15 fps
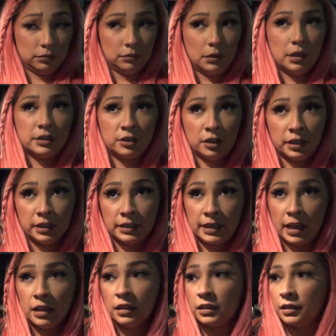started oh,
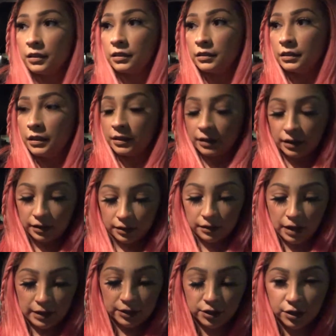yelling. yelling. Yeah, they,
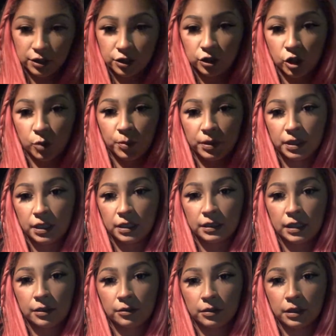as soon as you opened it,
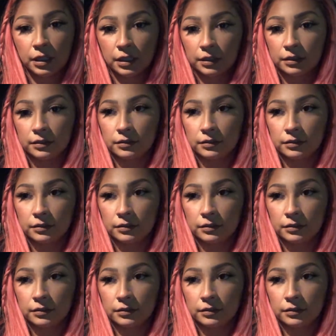they were like